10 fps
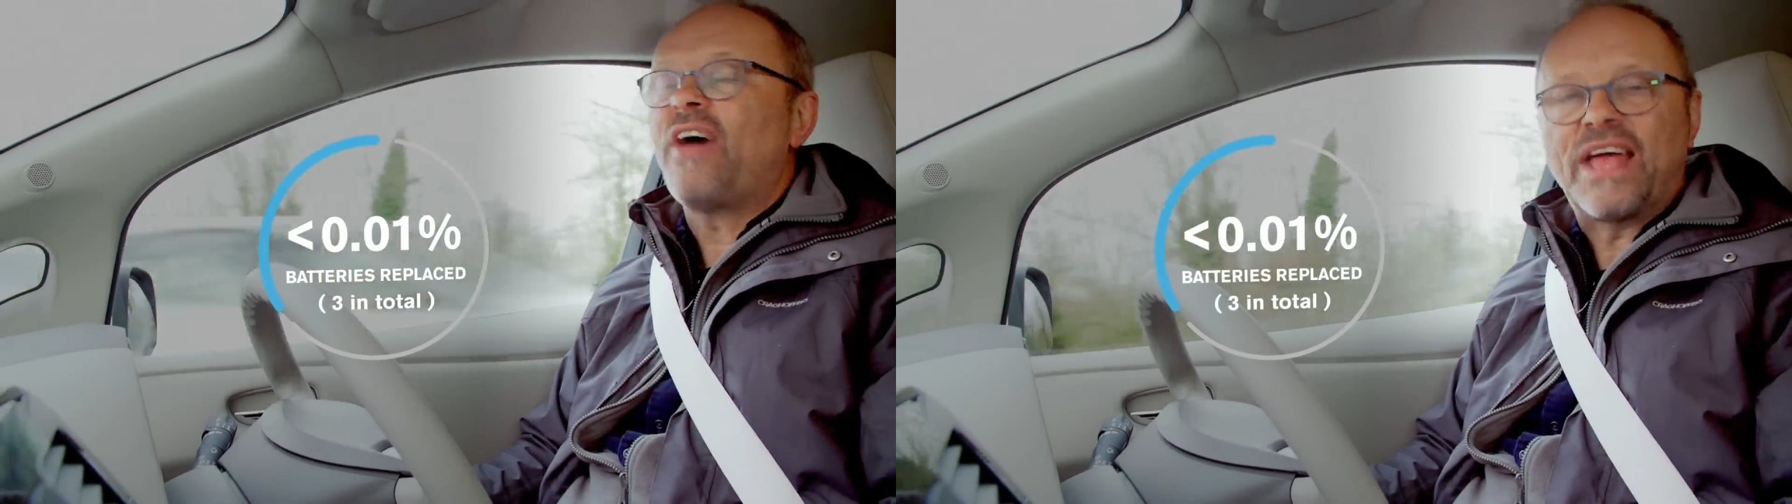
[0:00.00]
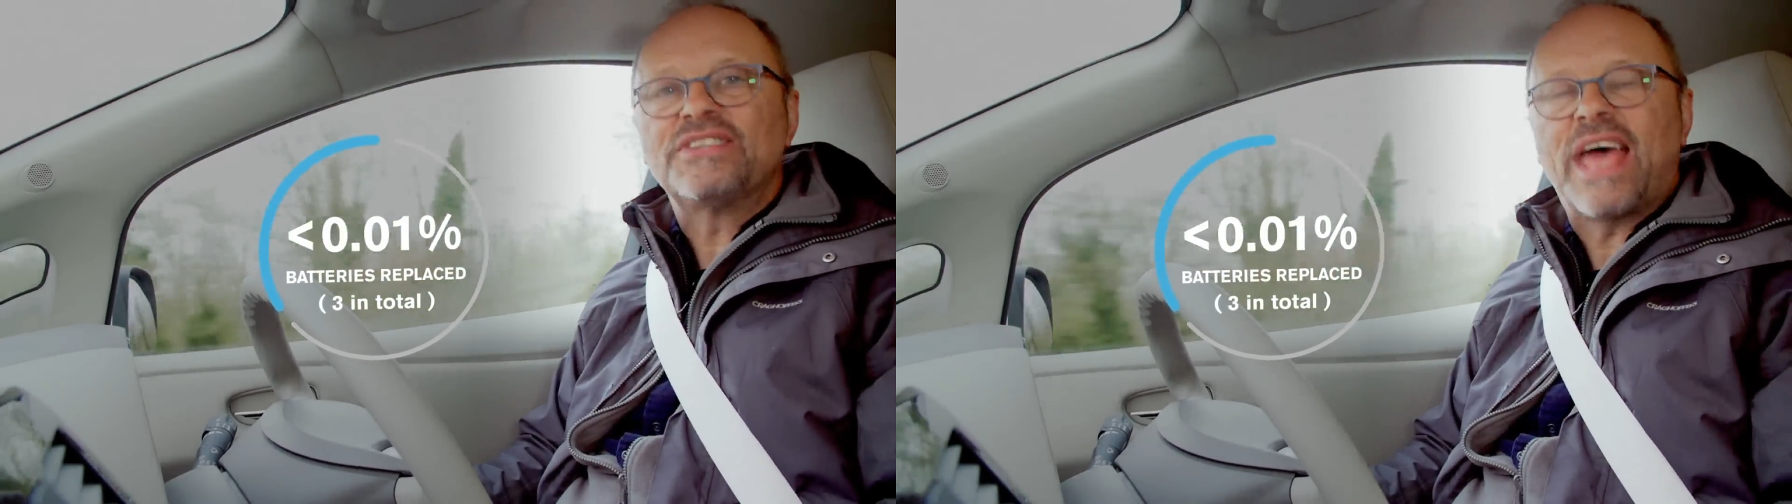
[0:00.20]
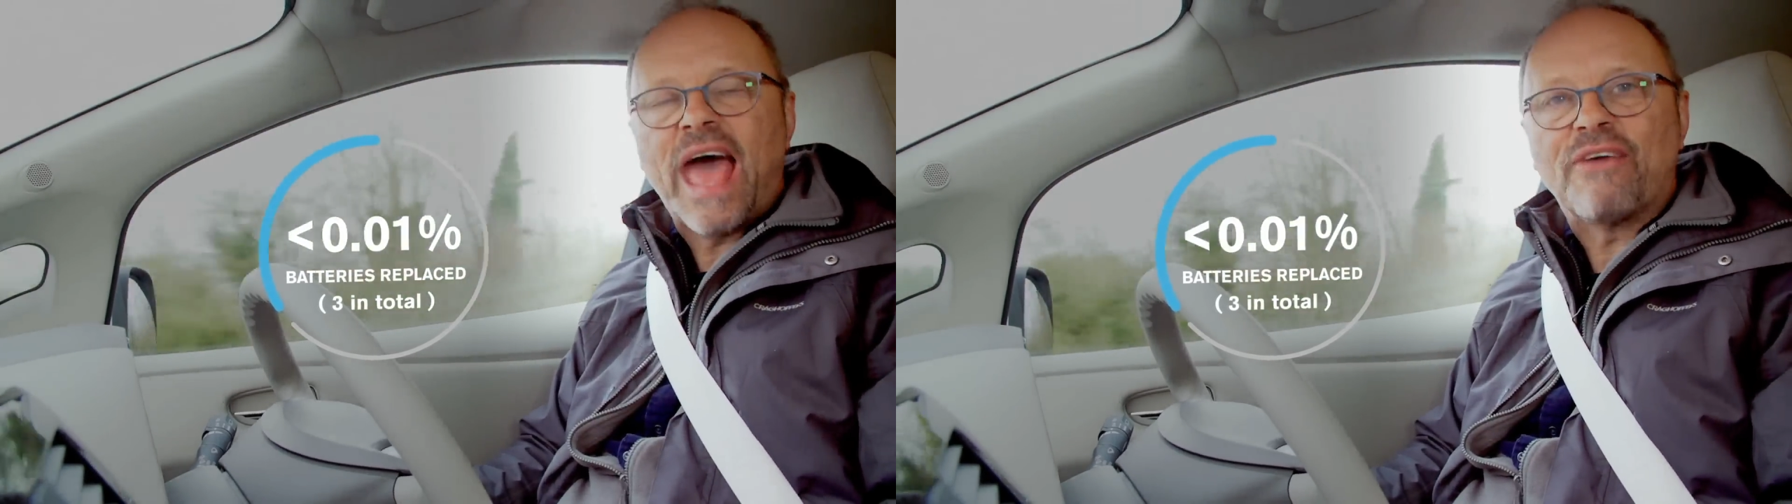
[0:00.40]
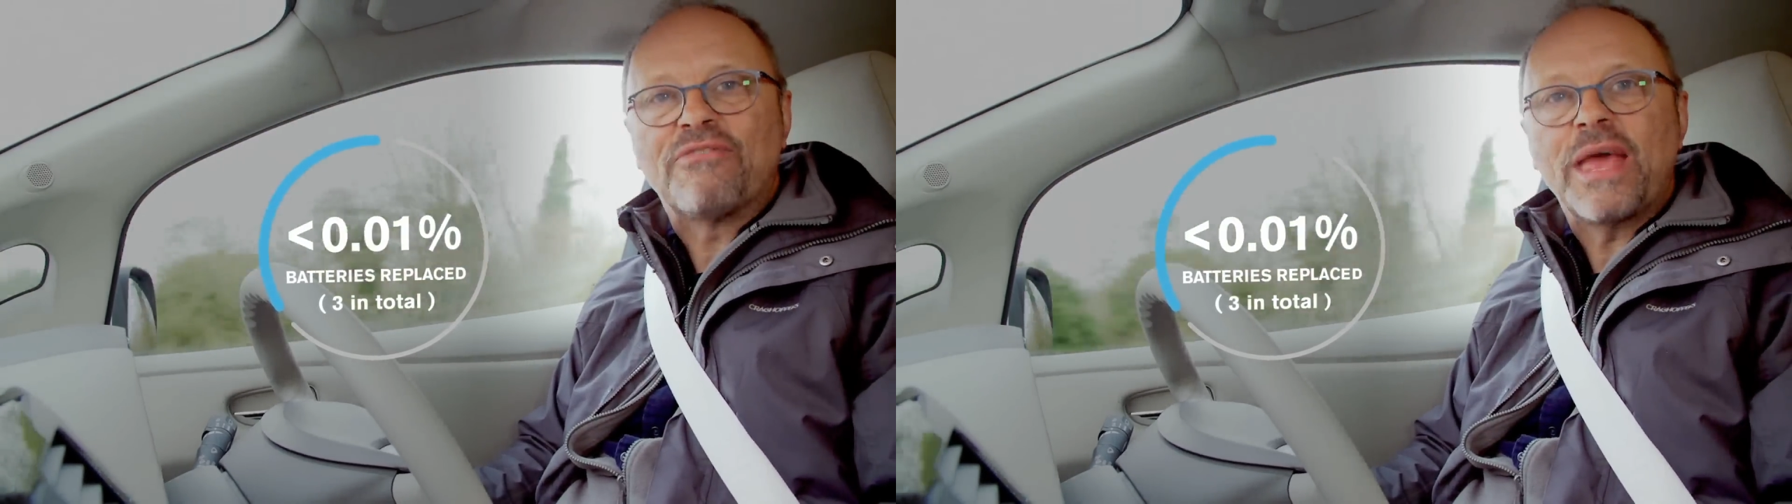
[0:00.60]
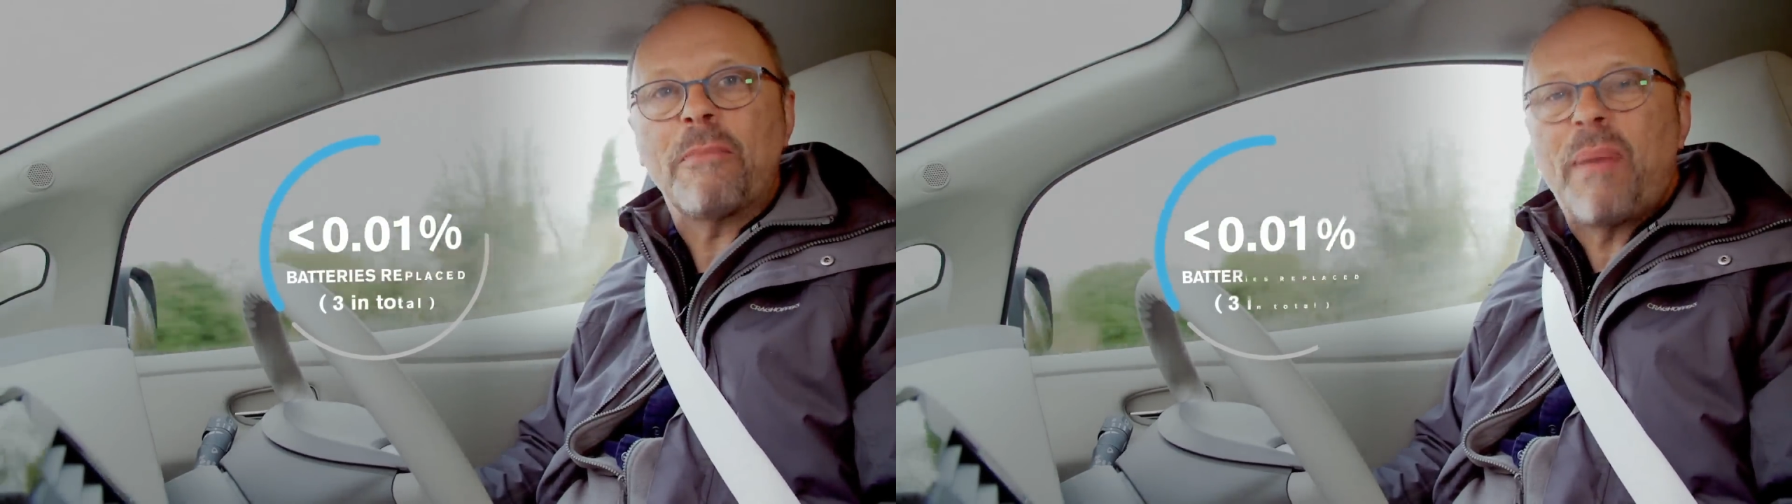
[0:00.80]
had to
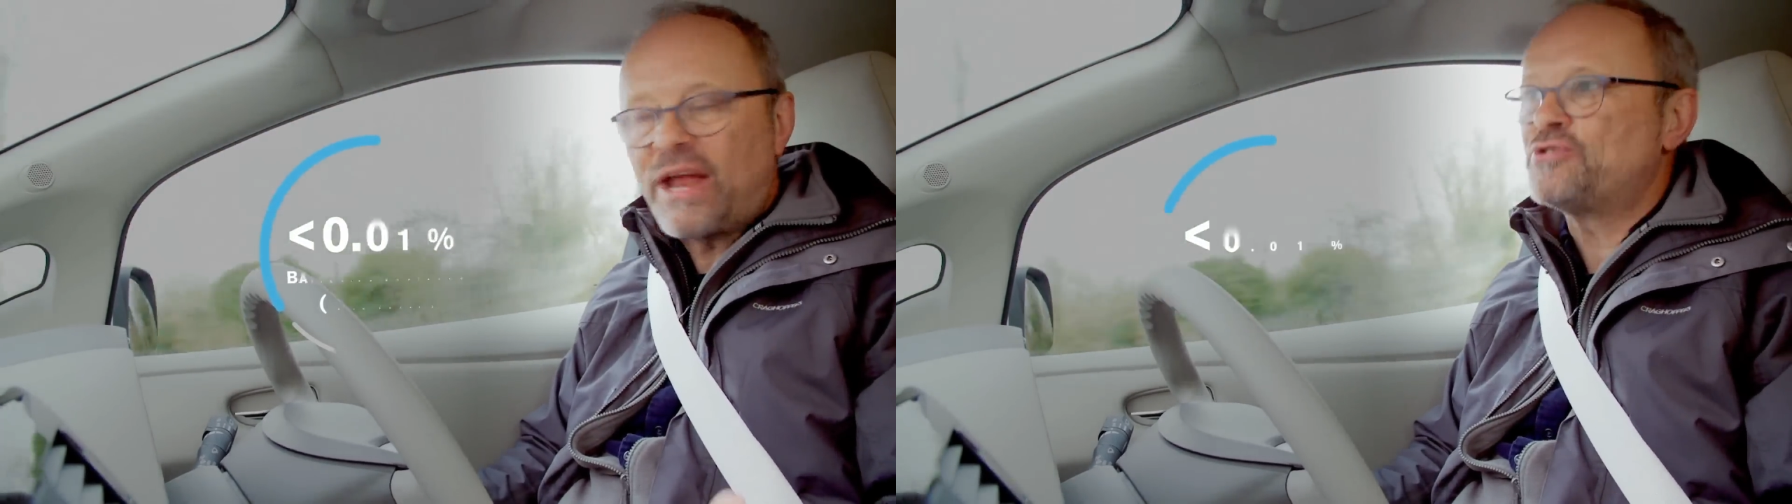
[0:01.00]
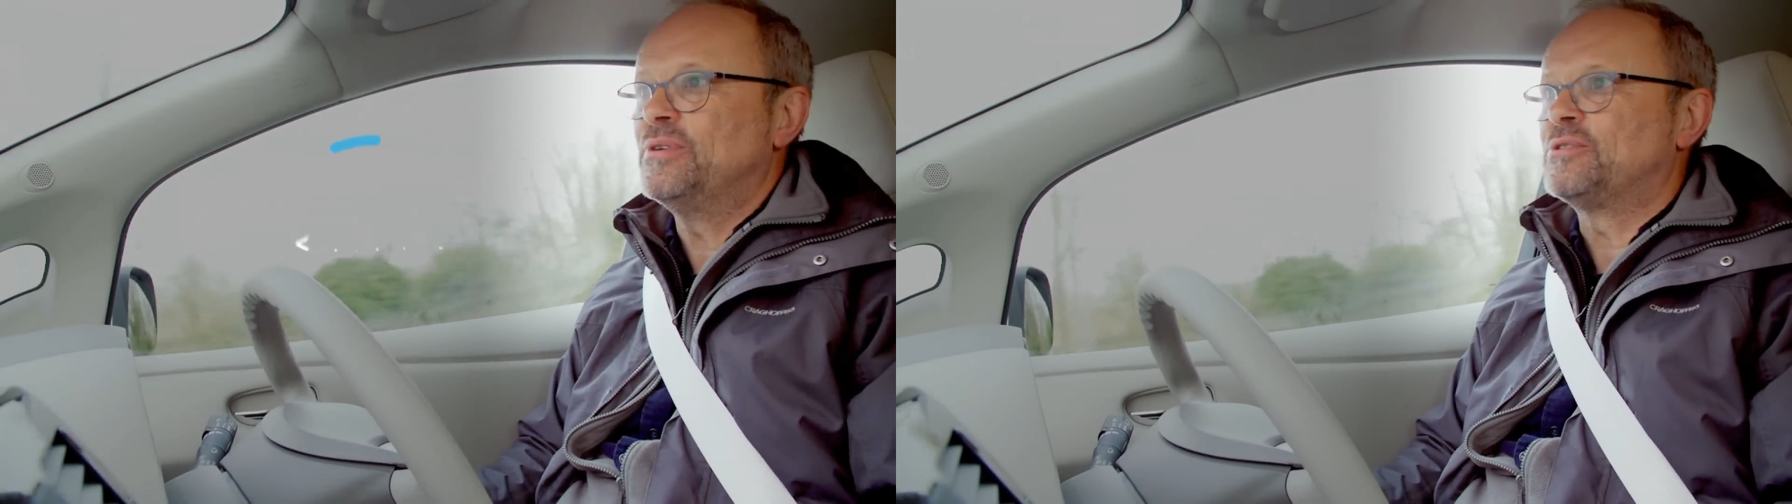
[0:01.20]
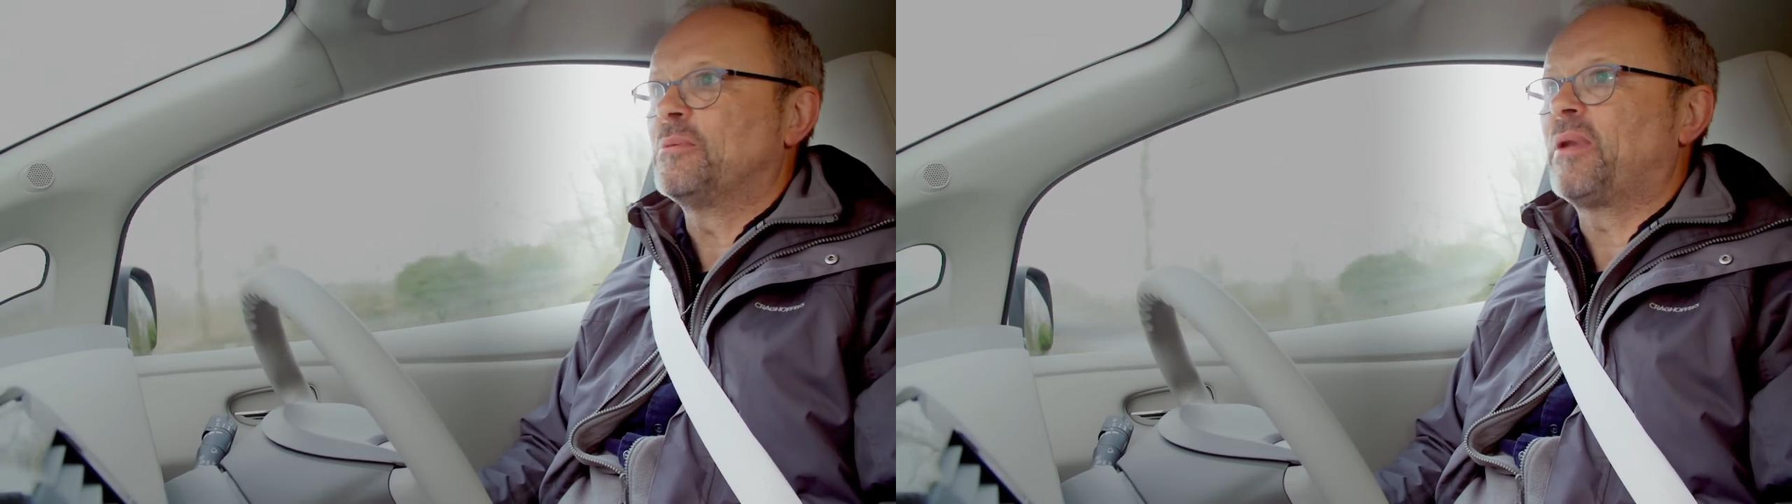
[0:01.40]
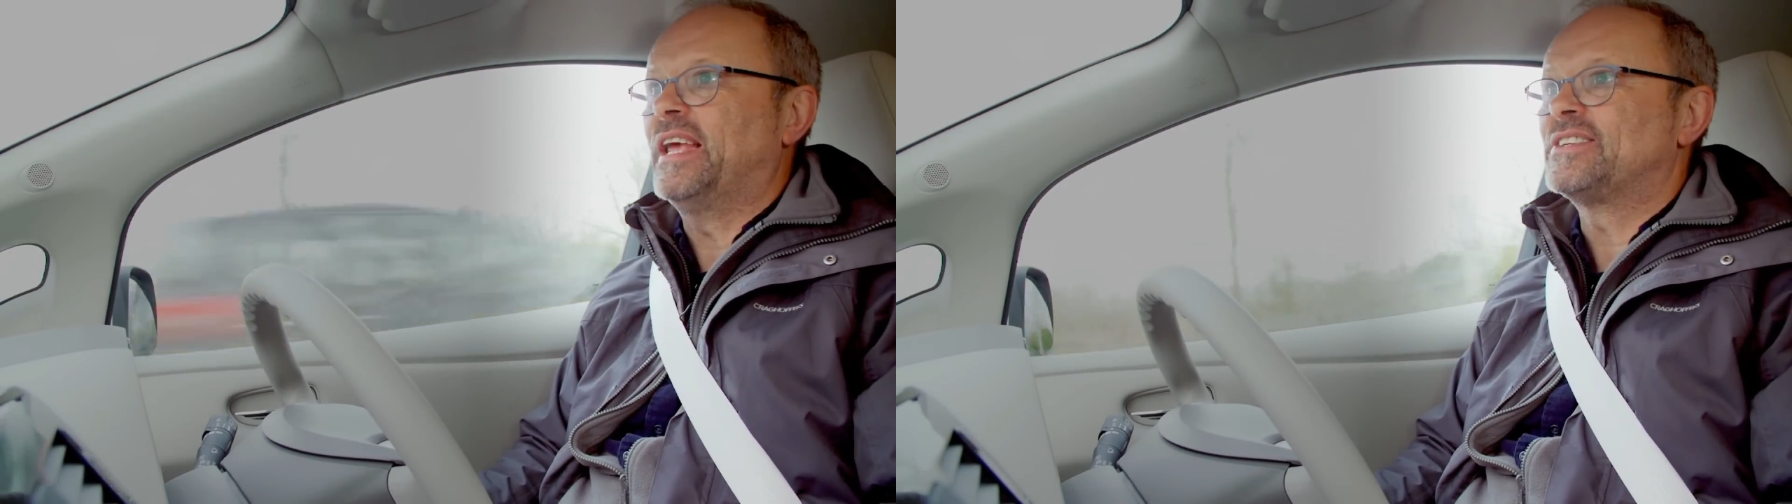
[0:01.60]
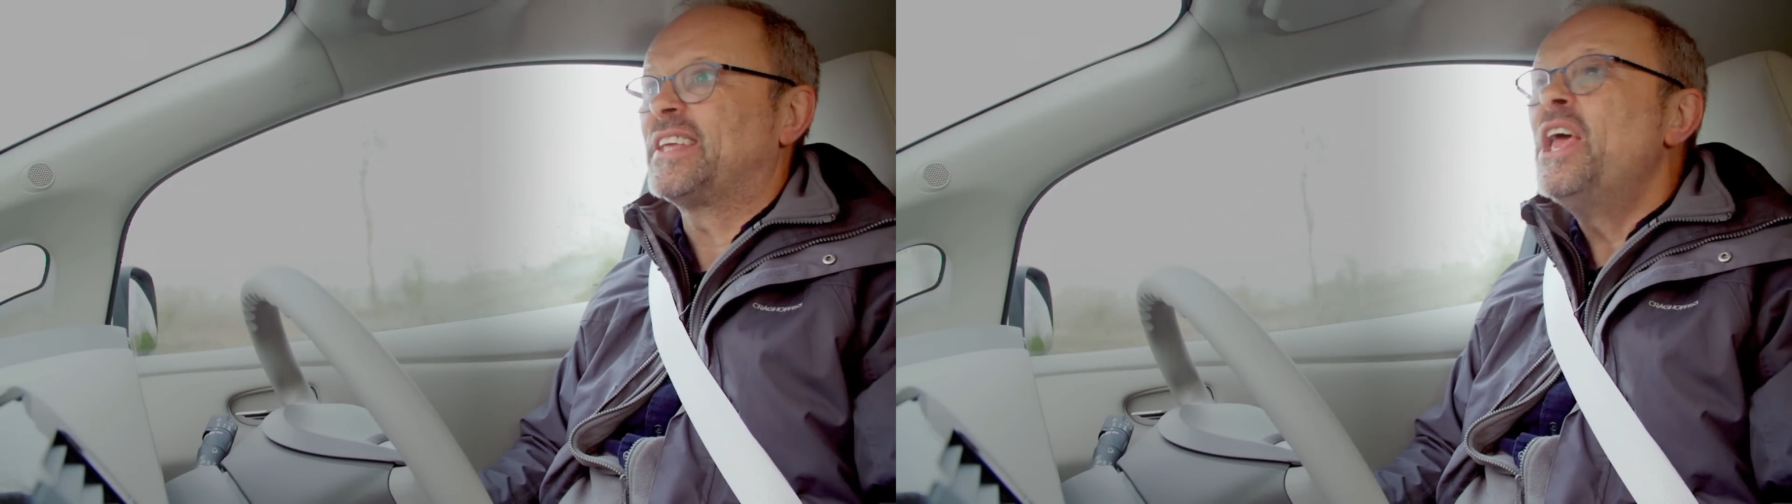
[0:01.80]
have their batteries
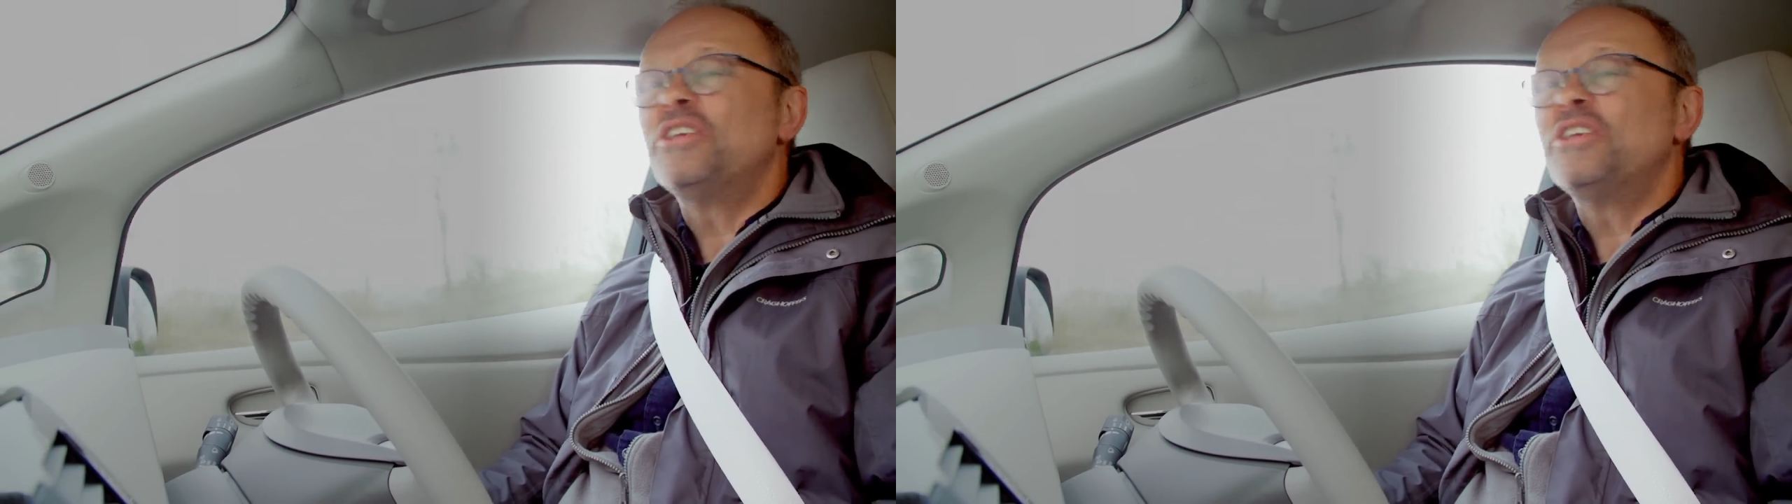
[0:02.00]
replaced,